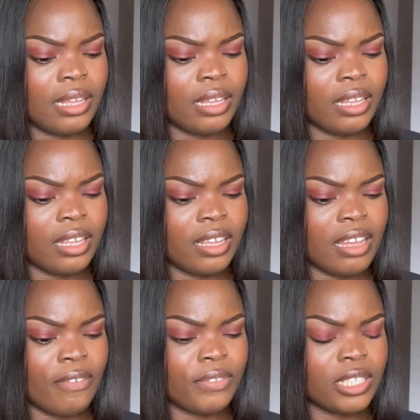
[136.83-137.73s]
hair
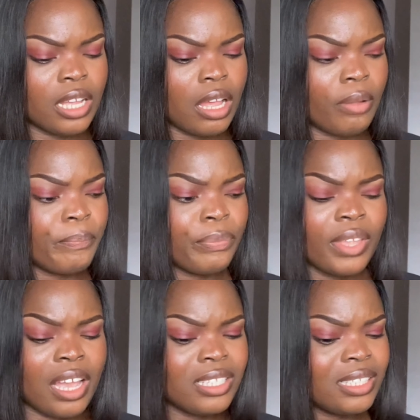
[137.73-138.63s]
after
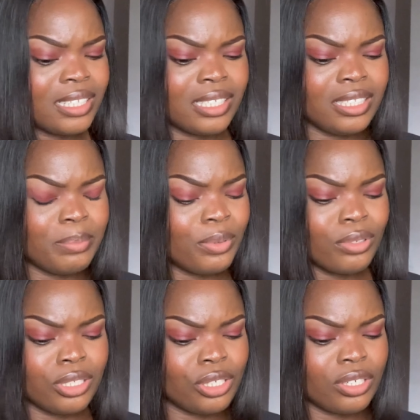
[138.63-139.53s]
I use it as a deep
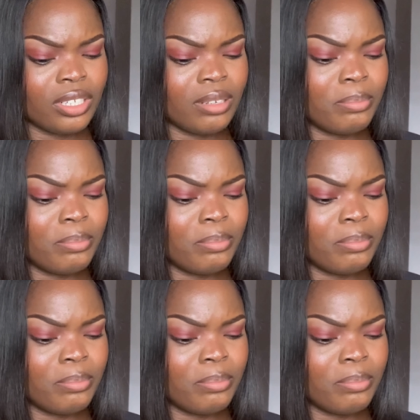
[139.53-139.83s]
conditioner.